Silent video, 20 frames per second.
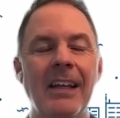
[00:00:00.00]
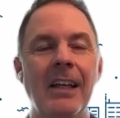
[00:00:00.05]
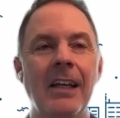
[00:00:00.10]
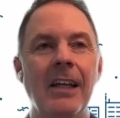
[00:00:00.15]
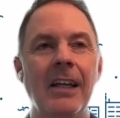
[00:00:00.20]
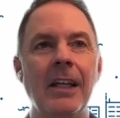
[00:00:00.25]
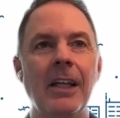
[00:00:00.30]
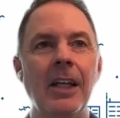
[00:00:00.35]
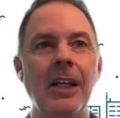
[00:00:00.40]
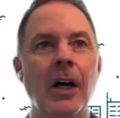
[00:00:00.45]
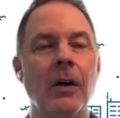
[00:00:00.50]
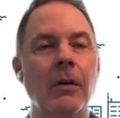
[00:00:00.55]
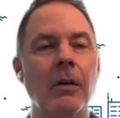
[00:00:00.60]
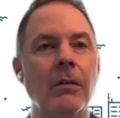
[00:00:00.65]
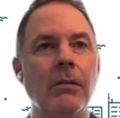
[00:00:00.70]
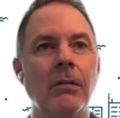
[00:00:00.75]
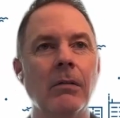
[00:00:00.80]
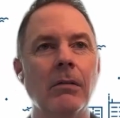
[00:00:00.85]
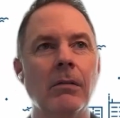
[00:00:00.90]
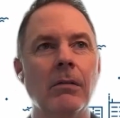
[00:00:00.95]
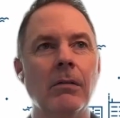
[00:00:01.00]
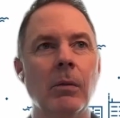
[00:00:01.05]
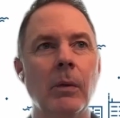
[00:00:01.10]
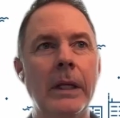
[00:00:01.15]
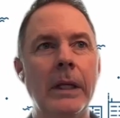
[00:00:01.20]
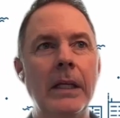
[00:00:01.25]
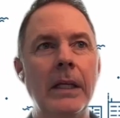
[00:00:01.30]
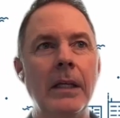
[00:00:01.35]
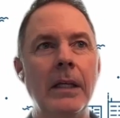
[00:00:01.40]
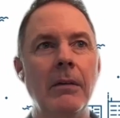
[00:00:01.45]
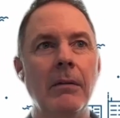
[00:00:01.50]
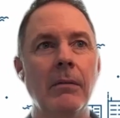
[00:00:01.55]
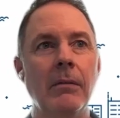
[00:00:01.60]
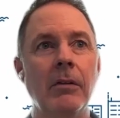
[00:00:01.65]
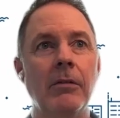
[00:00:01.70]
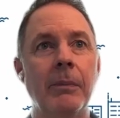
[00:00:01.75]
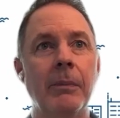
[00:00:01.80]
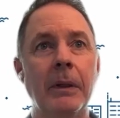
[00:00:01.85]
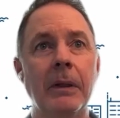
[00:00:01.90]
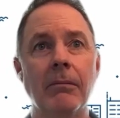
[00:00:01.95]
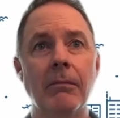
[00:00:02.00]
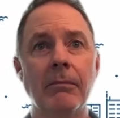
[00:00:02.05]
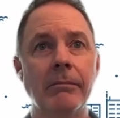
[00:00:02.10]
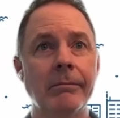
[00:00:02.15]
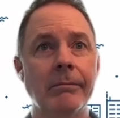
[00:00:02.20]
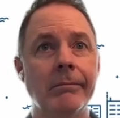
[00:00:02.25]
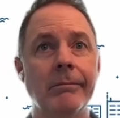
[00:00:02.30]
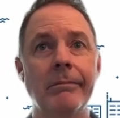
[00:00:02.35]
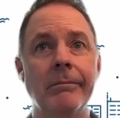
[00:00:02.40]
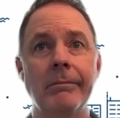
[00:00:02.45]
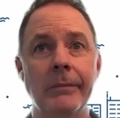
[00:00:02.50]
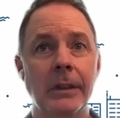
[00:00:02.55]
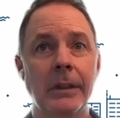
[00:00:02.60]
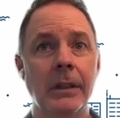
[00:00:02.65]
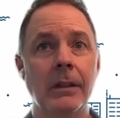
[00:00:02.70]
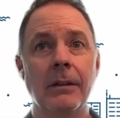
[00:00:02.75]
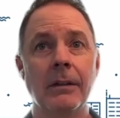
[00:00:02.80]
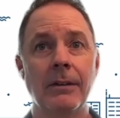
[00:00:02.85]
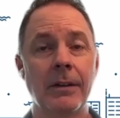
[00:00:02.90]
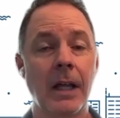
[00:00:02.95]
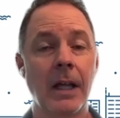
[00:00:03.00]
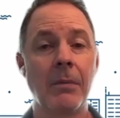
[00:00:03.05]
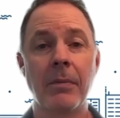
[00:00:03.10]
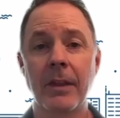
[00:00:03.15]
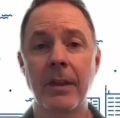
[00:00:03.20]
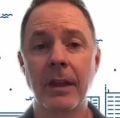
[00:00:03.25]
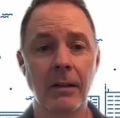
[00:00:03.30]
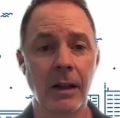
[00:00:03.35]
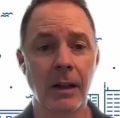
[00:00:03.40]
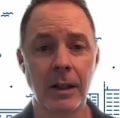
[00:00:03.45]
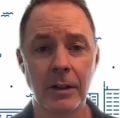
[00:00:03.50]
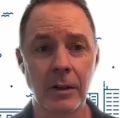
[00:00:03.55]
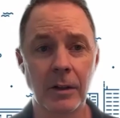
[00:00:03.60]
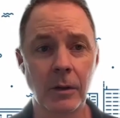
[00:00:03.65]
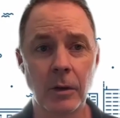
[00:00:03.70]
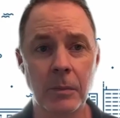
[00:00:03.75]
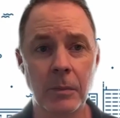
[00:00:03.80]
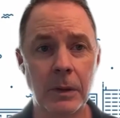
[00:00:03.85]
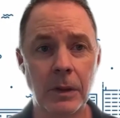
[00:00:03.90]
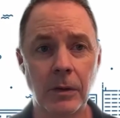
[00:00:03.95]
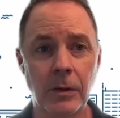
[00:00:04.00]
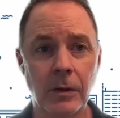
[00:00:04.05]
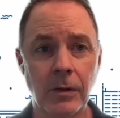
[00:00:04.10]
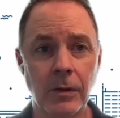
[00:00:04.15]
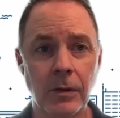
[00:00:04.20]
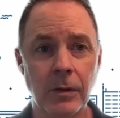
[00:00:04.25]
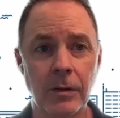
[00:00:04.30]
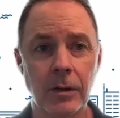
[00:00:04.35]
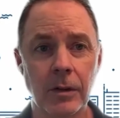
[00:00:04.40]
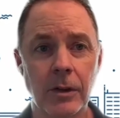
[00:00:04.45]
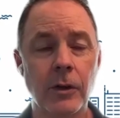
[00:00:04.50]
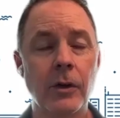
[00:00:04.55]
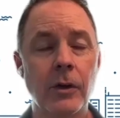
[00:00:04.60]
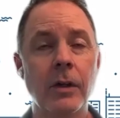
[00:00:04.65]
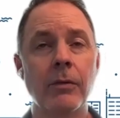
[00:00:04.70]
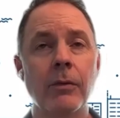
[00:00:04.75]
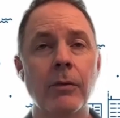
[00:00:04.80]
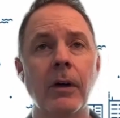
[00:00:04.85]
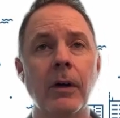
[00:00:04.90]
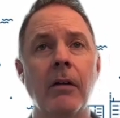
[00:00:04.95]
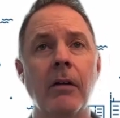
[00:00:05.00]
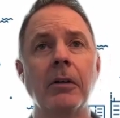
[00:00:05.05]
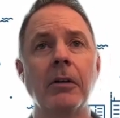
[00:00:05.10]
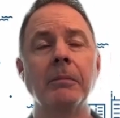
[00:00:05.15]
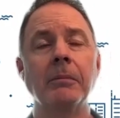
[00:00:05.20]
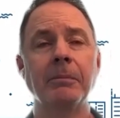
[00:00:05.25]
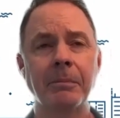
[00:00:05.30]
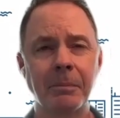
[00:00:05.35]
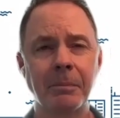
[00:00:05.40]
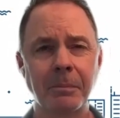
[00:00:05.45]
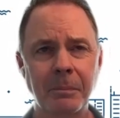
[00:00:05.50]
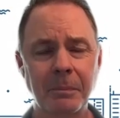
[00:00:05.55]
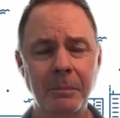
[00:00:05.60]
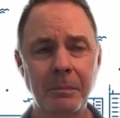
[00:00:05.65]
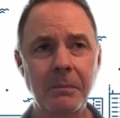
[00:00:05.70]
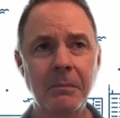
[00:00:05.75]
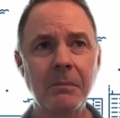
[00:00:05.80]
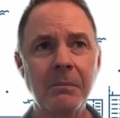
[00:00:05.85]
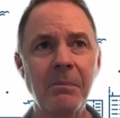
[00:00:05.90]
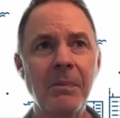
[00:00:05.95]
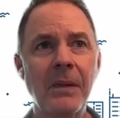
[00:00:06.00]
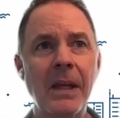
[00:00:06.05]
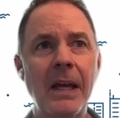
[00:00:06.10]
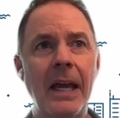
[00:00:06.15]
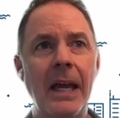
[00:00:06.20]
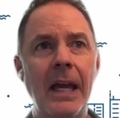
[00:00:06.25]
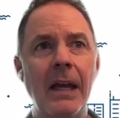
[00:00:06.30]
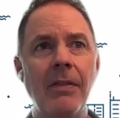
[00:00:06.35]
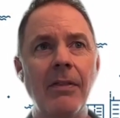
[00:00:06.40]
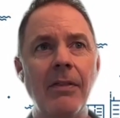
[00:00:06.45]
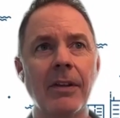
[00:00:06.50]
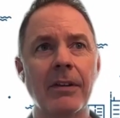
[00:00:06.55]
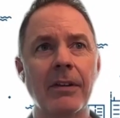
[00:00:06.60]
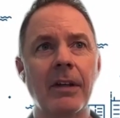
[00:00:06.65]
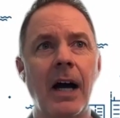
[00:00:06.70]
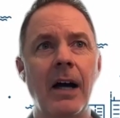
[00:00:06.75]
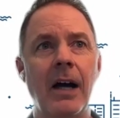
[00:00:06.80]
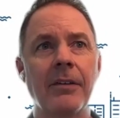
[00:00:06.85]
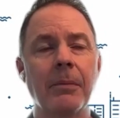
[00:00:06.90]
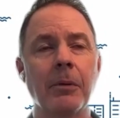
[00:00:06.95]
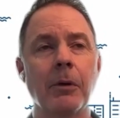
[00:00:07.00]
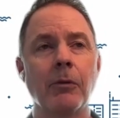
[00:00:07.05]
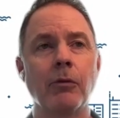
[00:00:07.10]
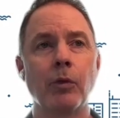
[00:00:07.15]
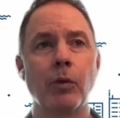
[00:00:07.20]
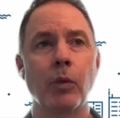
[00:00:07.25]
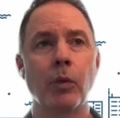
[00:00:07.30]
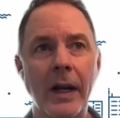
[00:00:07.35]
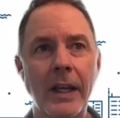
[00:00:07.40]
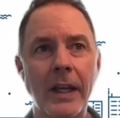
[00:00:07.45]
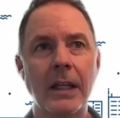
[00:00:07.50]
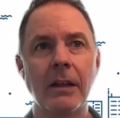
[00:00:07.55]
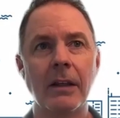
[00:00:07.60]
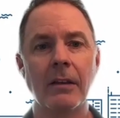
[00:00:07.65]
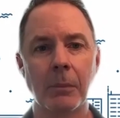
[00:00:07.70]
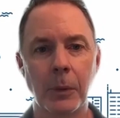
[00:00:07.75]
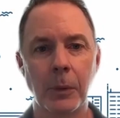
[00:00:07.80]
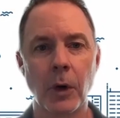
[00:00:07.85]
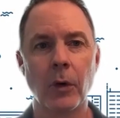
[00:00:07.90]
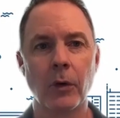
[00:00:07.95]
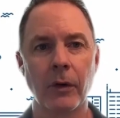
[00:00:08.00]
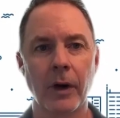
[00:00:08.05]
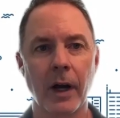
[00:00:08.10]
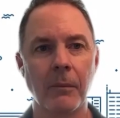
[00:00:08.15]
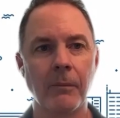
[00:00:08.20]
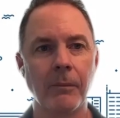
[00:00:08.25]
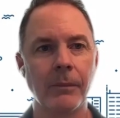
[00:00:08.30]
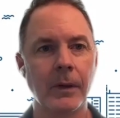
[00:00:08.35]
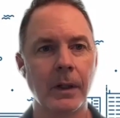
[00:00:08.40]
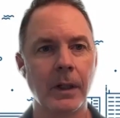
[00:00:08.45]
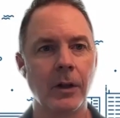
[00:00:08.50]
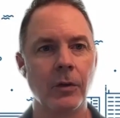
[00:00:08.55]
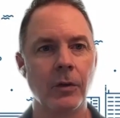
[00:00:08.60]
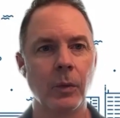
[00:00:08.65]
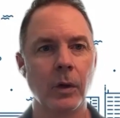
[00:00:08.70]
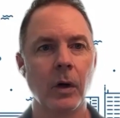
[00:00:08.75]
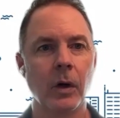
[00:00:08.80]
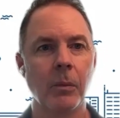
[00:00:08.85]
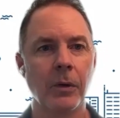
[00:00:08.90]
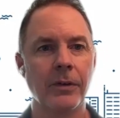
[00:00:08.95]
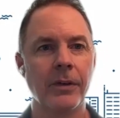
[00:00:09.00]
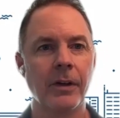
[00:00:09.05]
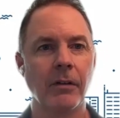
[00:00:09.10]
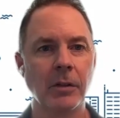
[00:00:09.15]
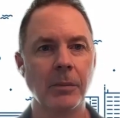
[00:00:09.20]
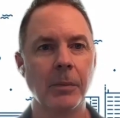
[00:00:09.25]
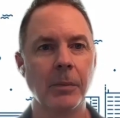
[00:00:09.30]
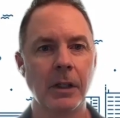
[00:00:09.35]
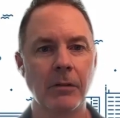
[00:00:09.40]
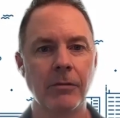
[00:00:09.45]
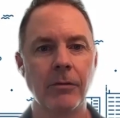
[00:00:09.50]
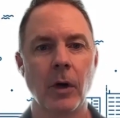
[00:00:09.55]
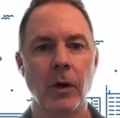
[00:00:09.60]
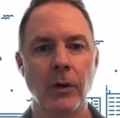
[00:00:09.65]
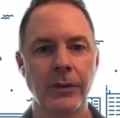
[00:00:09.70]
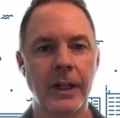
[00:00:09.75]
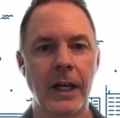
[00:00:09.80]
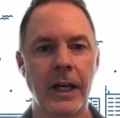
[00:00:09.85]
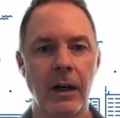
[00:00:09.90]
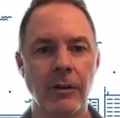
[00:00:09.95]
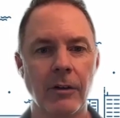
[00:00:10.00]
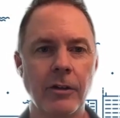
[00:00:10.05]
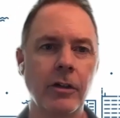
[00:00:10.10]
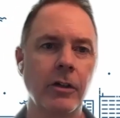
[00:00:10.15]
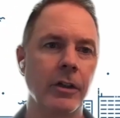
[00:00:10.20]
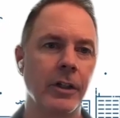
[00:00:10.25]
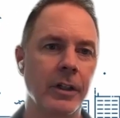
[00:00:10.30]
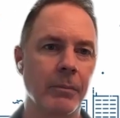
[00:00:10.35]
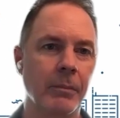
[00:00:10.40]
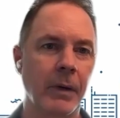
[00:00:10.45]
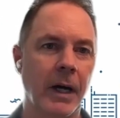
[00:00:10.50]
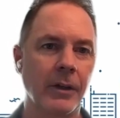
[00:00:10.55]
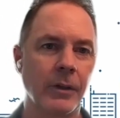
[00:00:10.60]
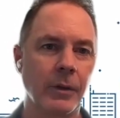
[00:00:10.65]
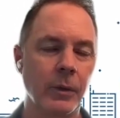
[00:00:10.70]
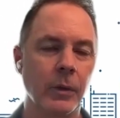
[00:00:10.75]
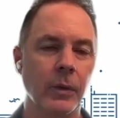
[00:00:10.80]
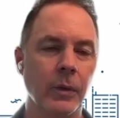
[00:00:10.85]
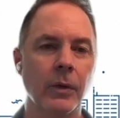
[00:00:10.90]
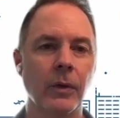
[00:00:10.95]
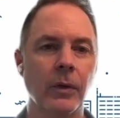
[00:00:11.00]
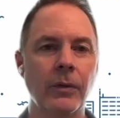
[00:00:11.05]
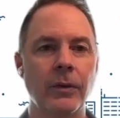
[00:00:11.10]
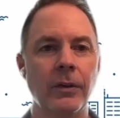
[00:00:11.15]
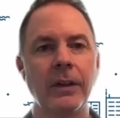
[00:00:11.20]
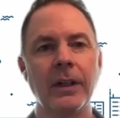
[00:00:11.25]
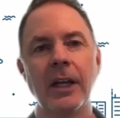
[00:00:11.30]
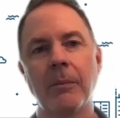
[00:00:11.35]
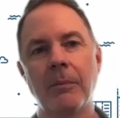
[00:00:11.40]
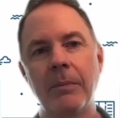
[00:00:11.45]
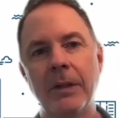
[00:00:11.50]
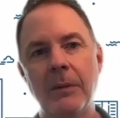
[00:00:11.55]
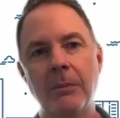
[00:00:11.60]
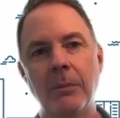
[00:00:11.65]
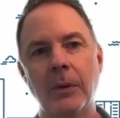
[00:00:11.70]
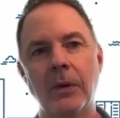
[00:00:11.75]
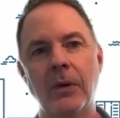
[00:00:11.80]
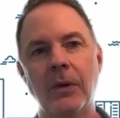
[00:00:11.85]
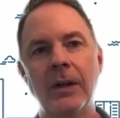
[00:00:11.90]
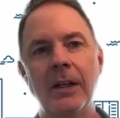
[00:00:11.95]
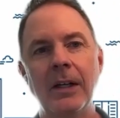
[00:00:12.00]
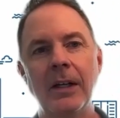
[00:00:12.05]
you know, we spent, same thing like you, we've been doing security forever. And this concept of running the program is where almost everybody falls down. Sure, you can buy tools, you can get people,